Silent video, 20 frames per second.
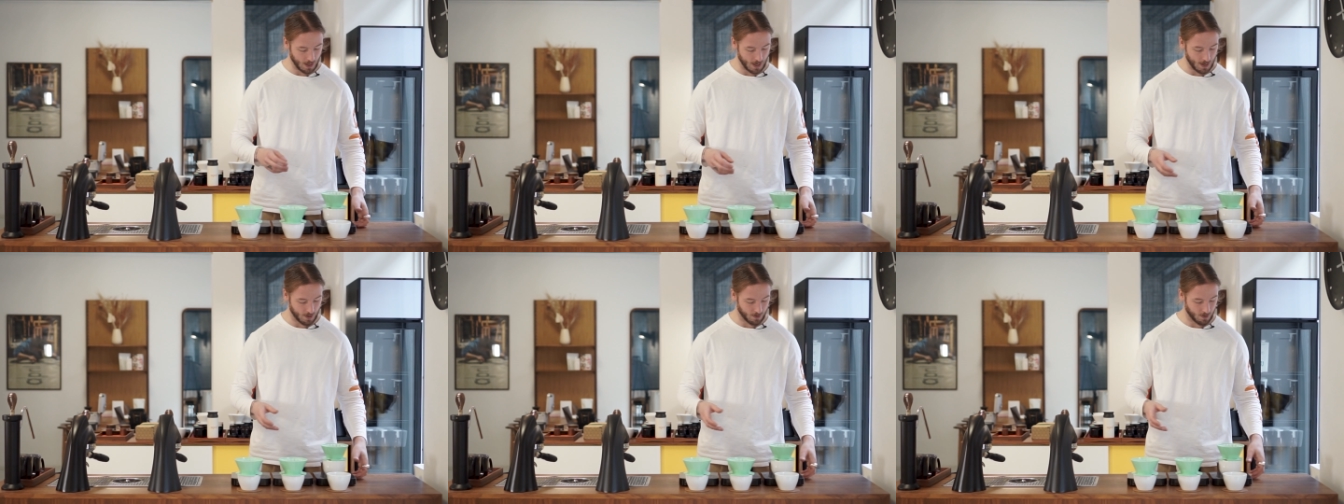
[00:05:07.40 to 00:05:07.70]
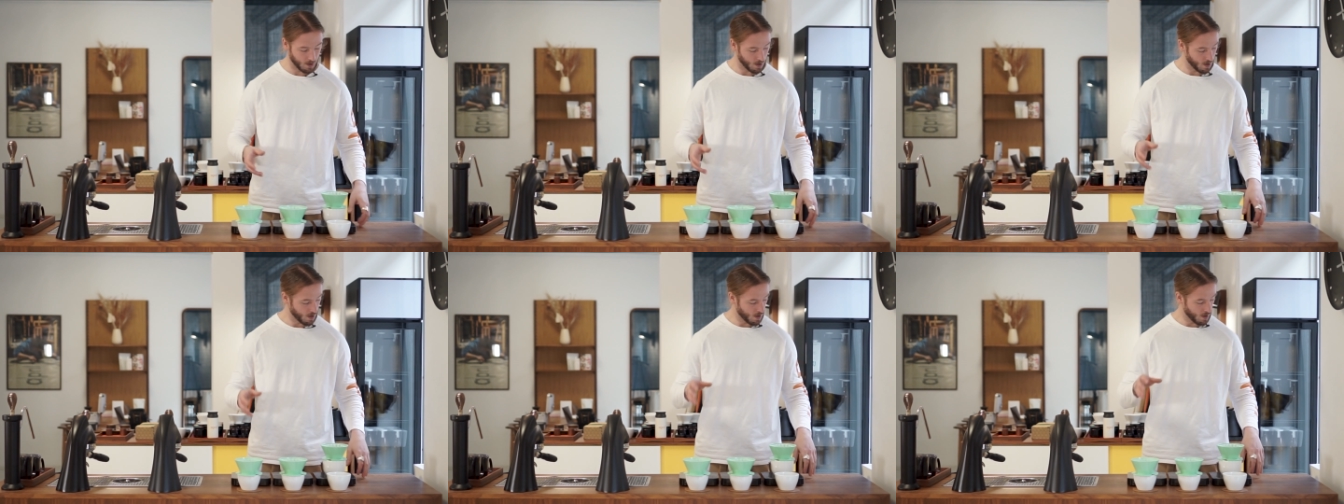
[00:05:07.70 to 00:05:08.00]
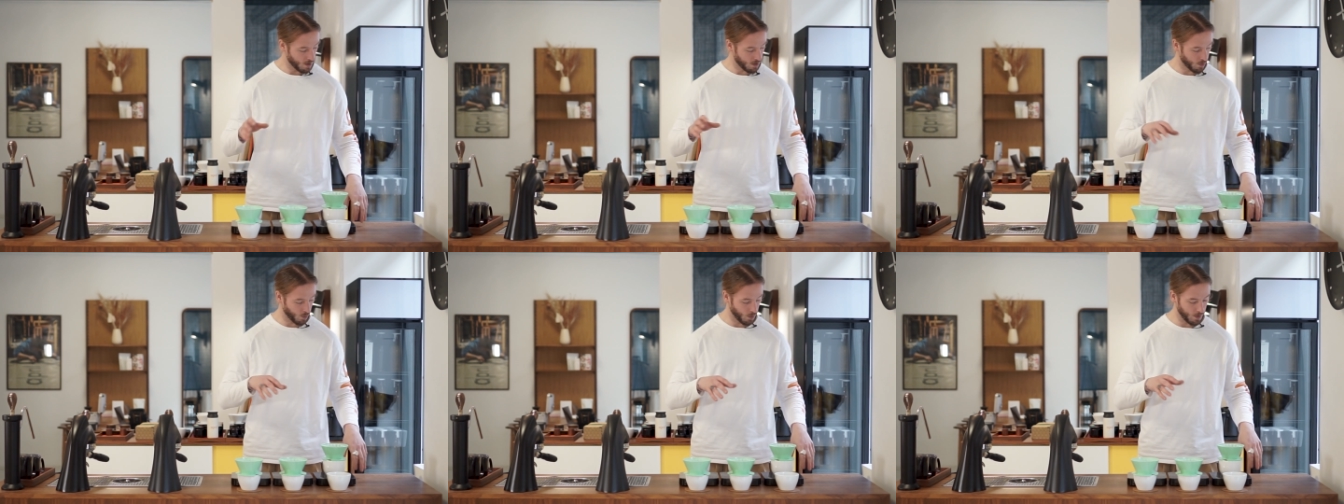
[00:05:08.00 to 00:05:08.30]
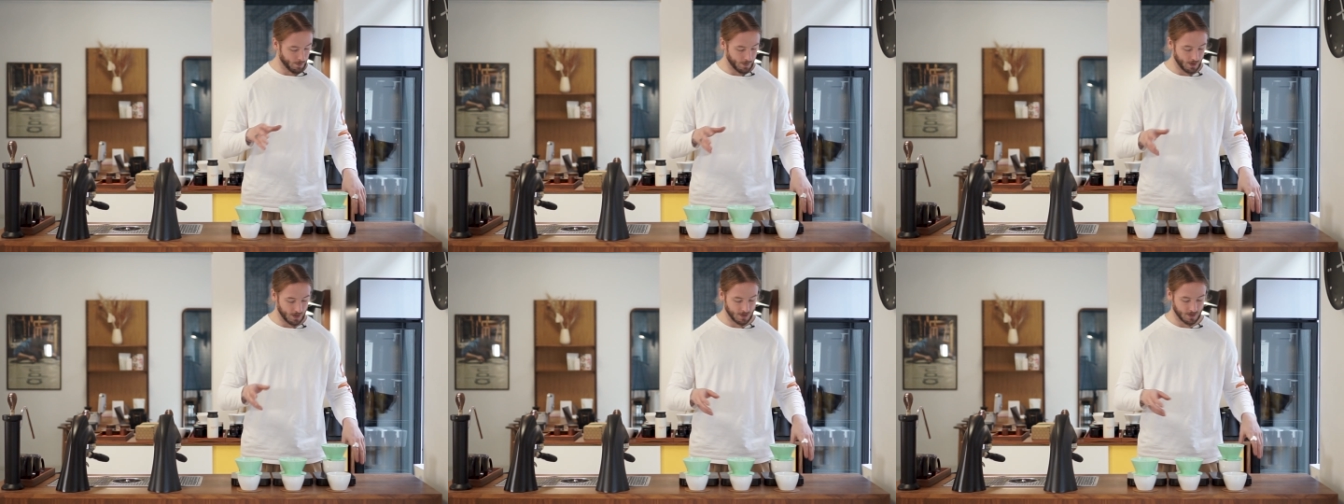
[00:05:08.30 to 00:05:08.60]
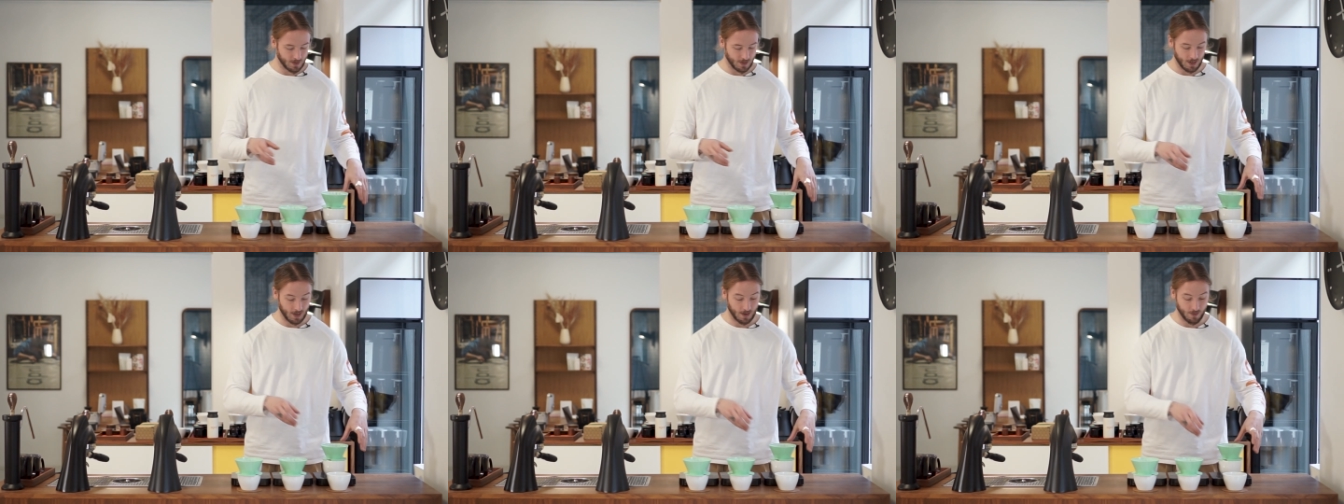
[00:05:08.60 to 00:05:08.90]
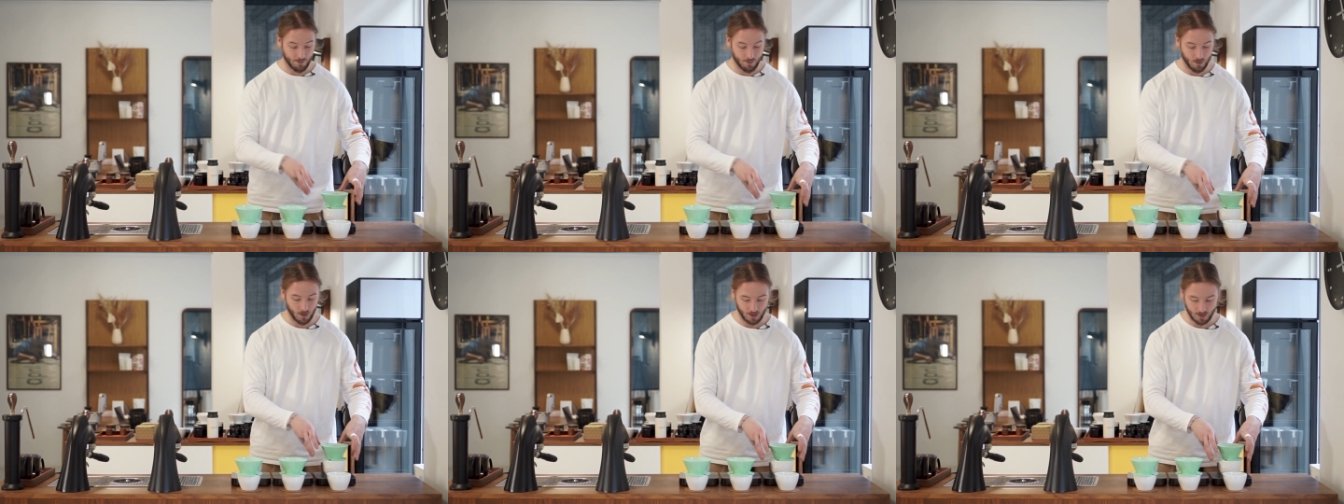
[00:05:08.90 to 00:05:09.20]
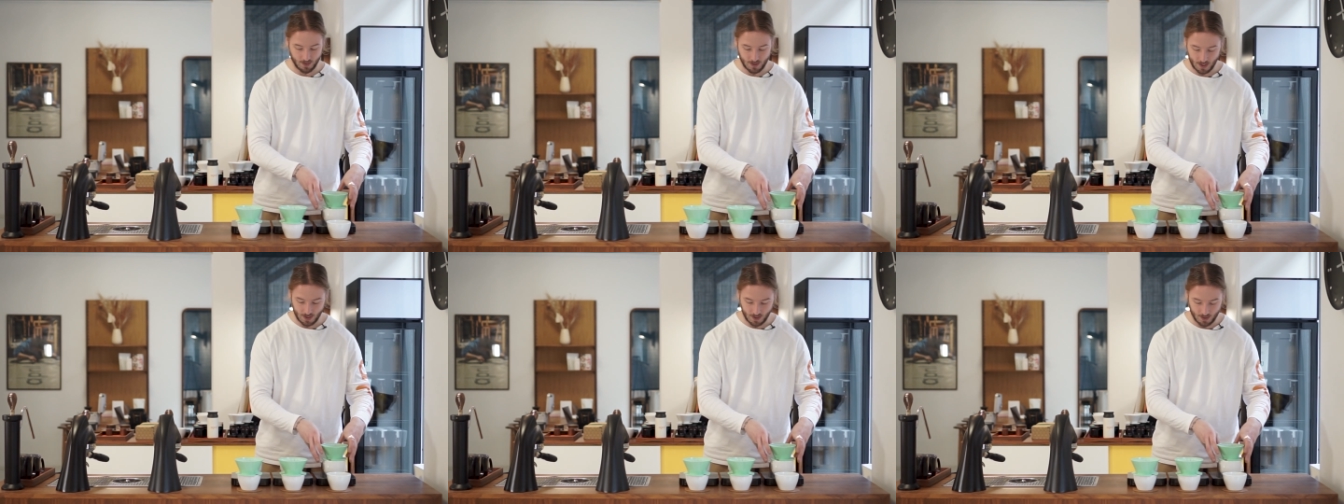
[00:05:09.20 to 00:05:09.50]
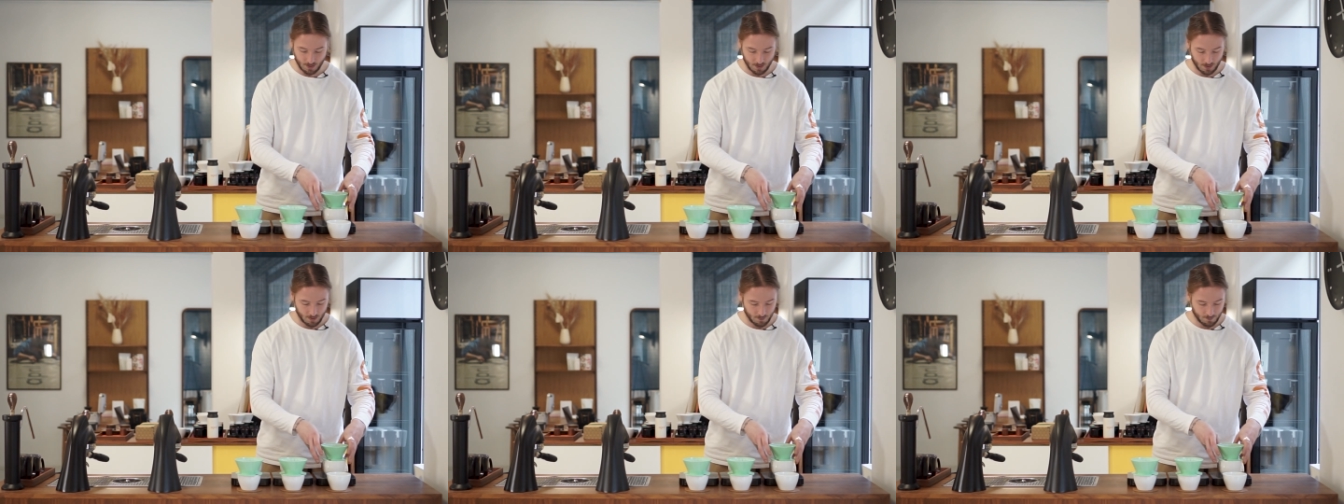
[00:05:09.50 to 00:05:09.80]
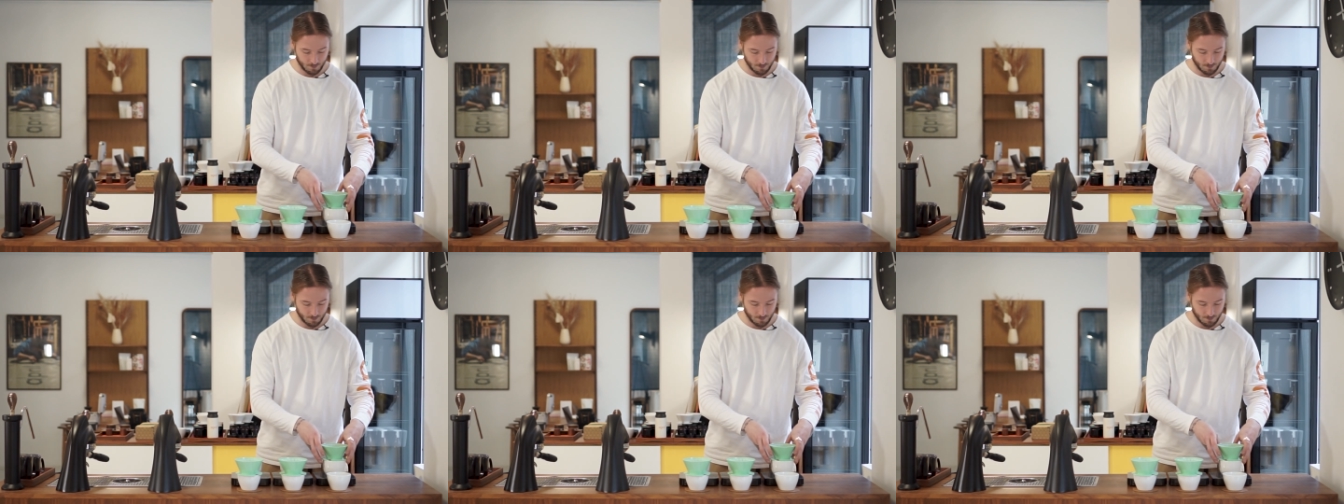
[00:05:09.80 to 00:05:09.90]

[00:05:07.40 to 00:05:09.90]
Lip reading: at 3 minutes and 30 seconds.